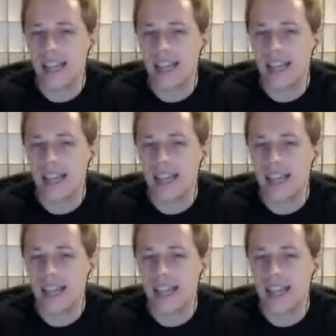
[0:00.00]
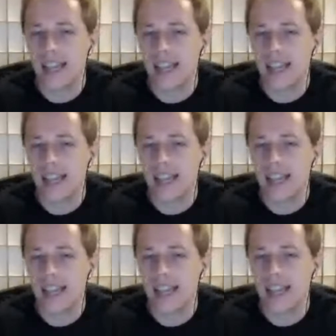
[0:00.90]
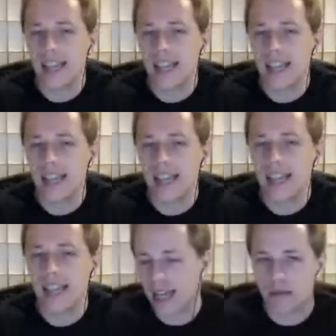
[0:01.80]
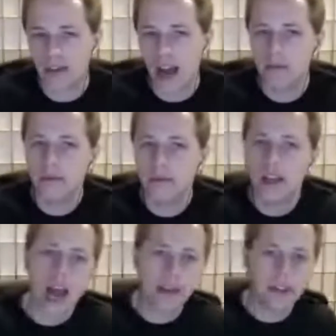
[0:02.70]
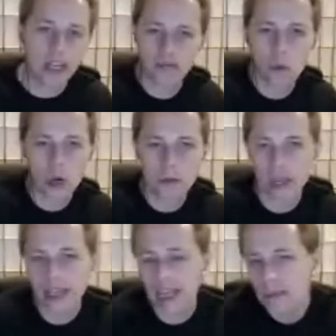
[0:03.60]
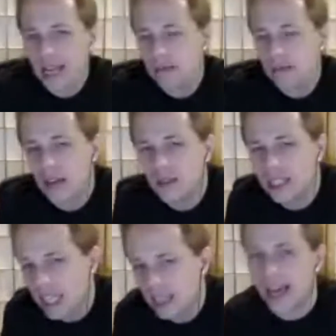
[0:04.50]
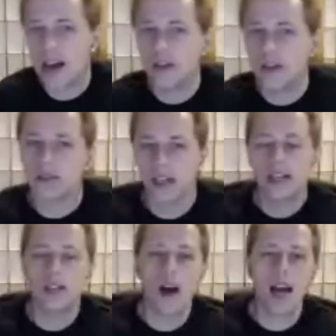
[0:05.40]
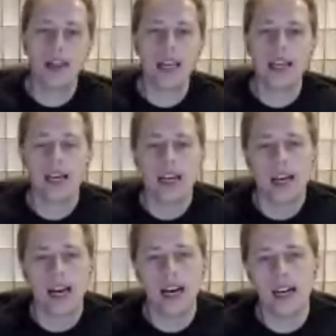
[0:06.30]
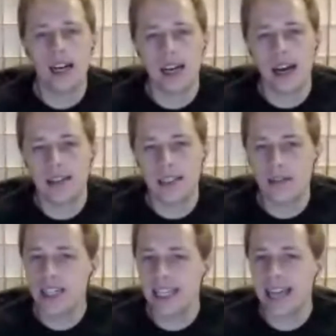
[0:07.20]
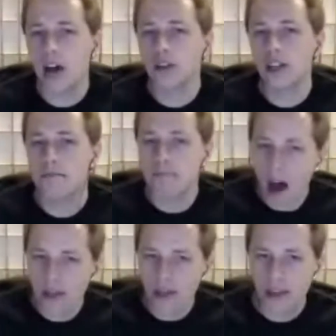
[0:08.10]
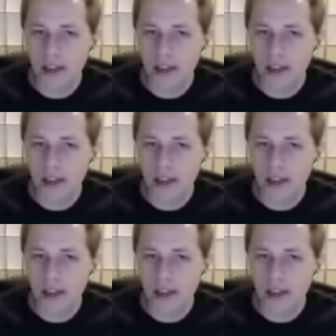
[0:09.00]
out there as an actual monthly royalty fee they paid for that type of album. And if you get to 40 million, that becomes $17,000. So I think $17,000 a month